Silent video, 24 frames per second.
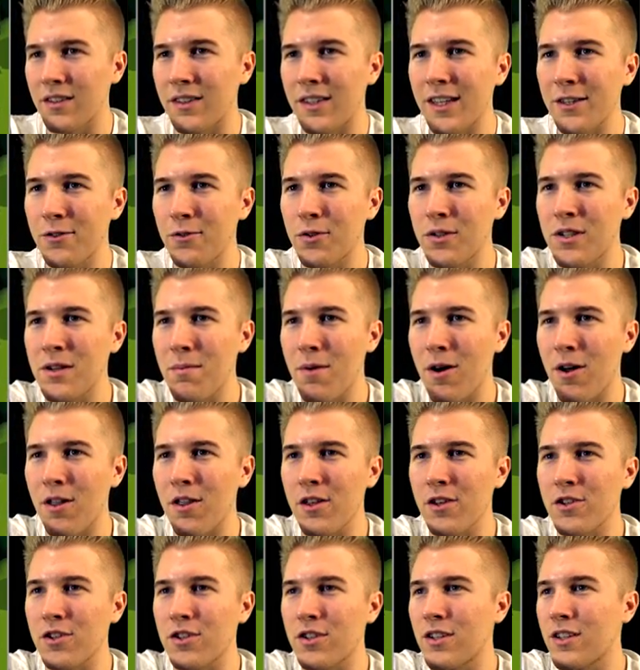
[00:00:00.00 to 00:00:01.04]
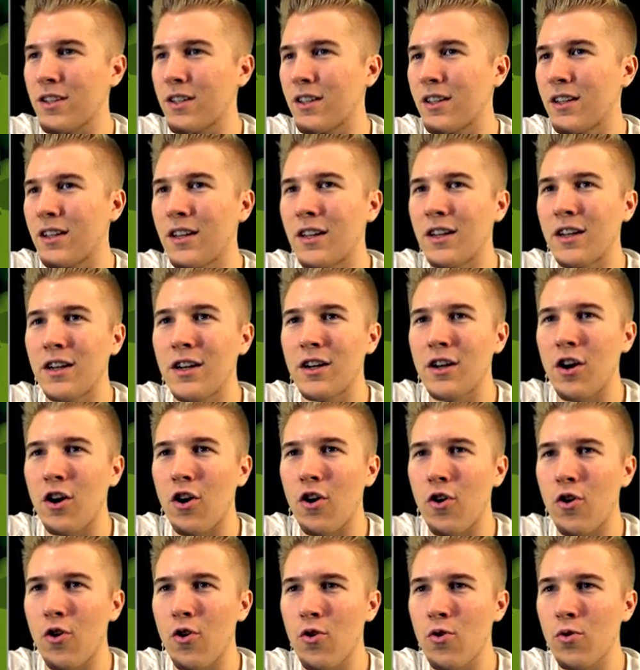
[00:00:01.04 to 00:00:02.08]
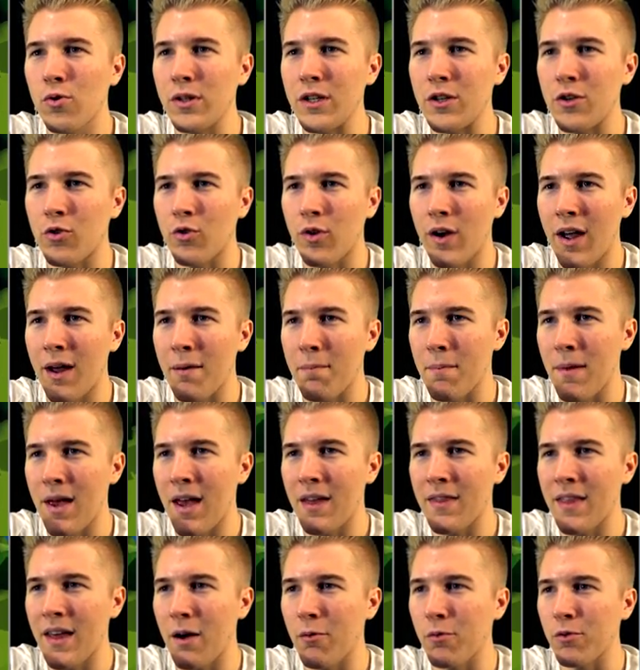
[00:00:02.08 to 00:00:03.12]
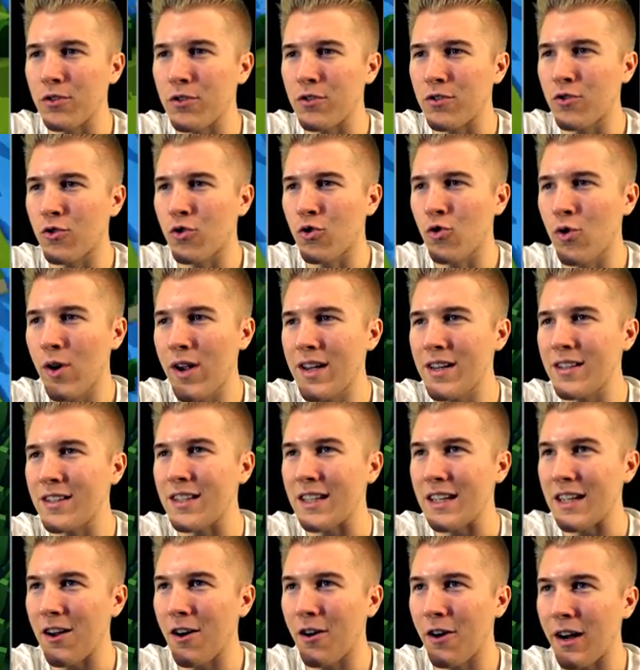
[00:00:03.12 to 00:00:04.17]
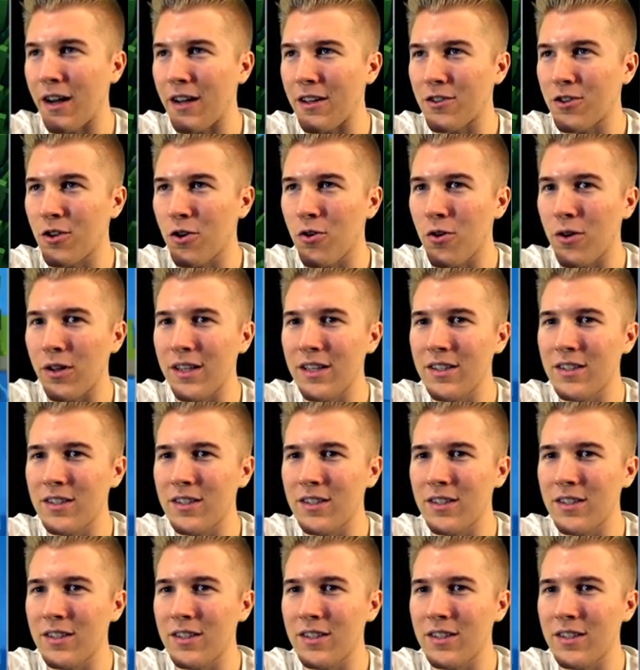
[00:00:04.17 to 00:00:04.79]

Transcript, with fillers: This was demolished. Holy crap, man. That was crazy. All right, so at